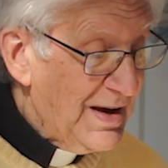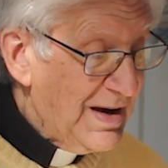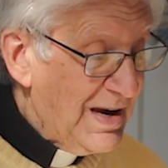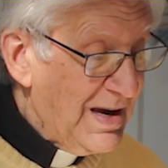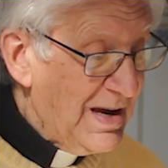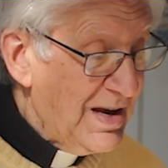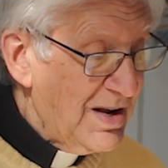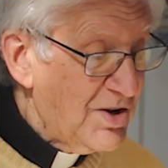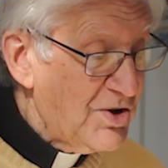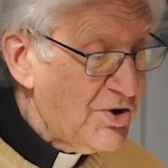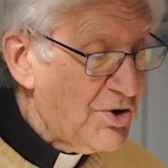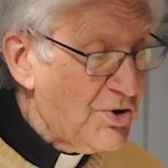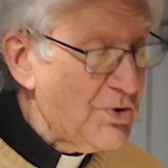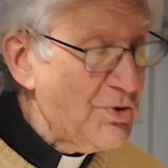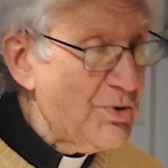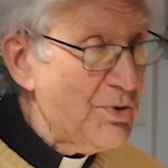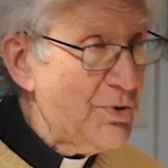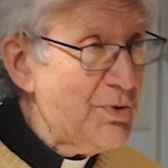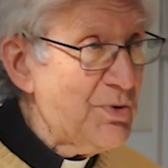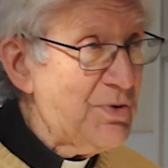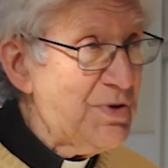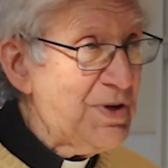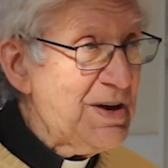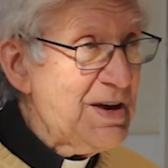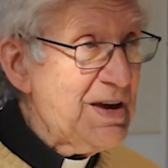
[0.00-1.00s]

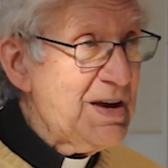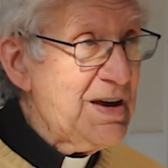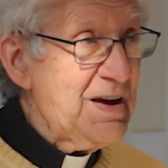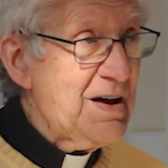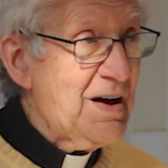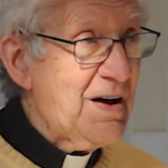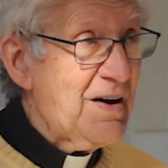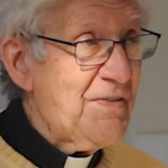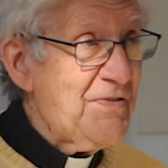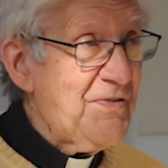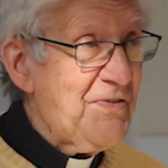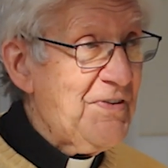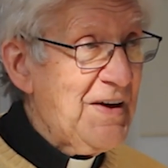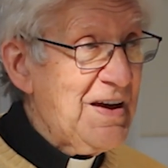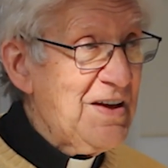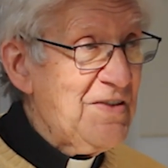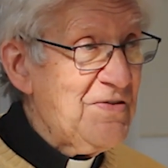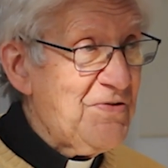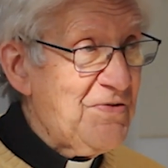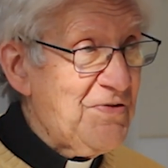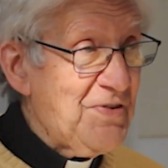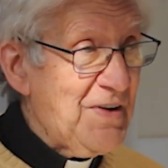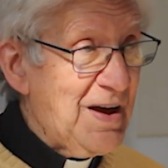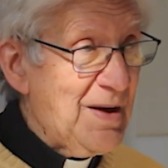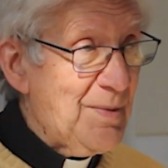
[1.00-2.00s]
into the
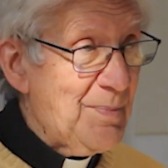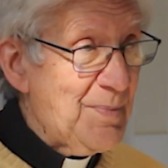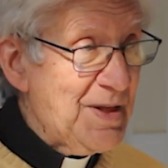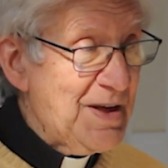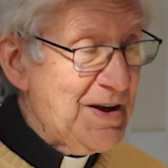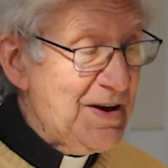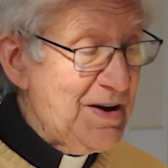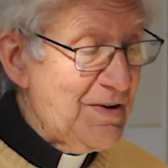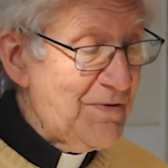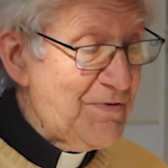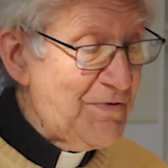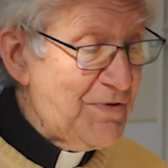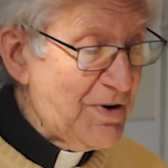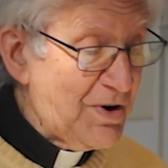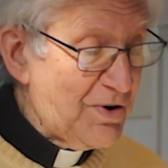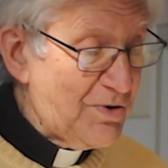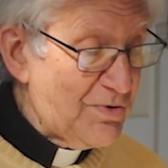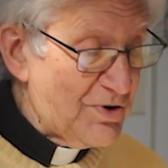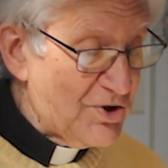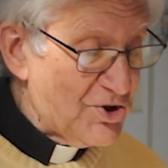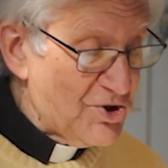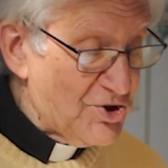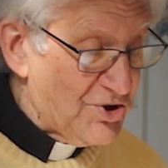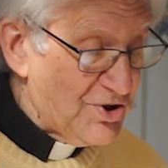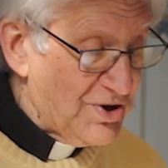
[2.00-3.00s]
faith family of the
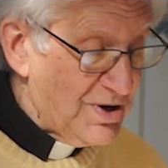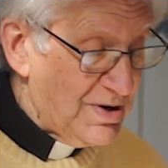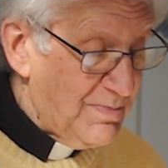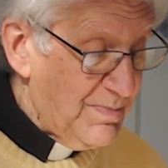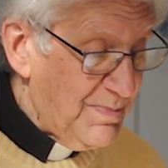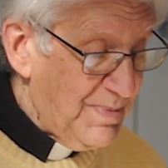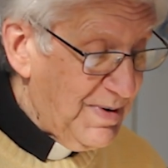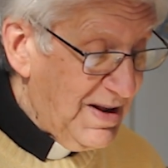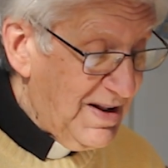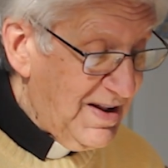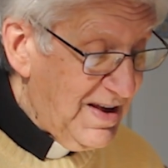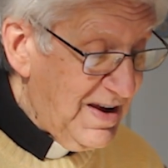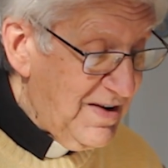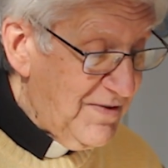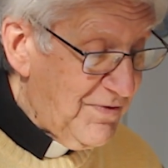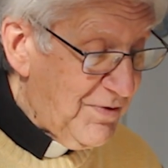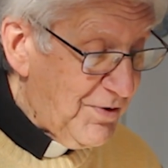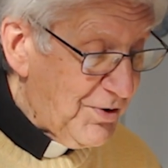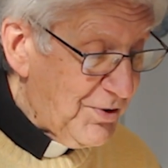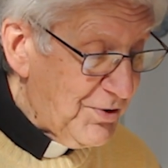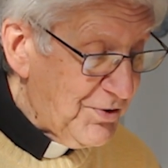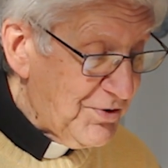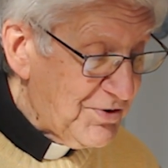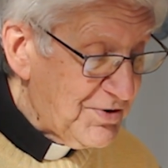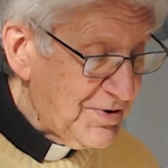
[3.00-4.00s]
Christian
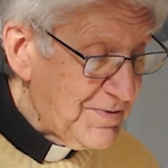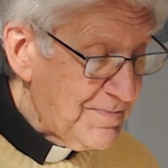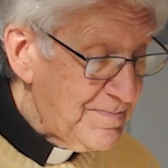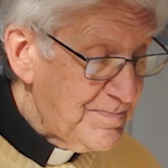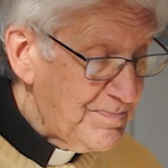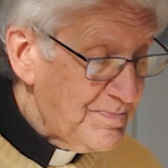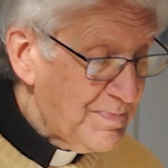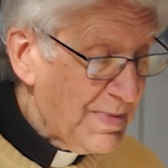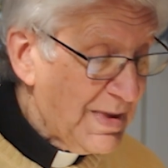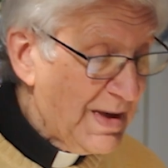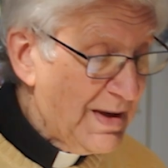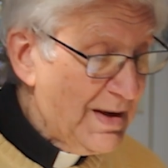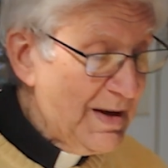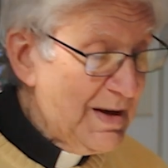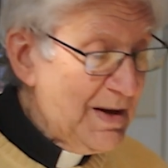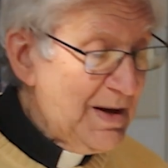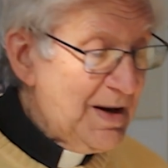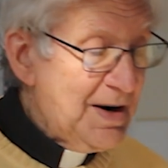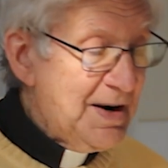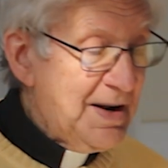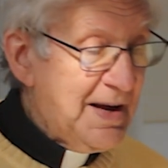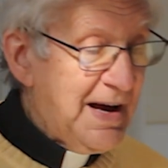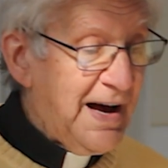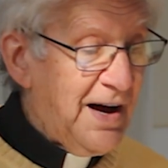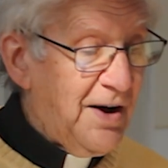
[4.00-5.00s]
believers.
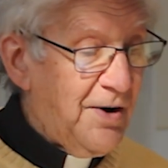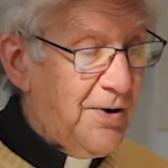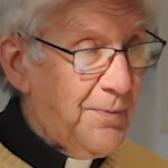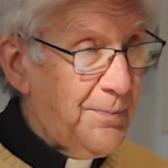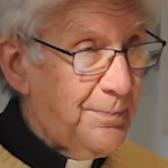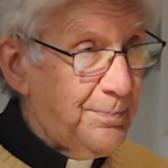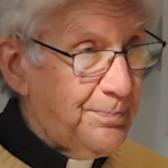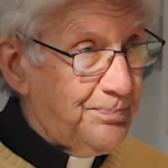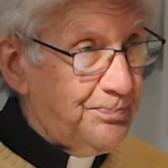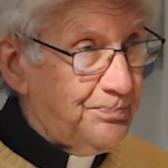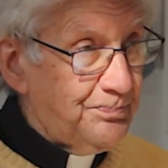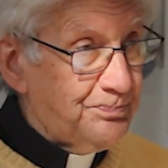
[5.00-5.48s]
Now,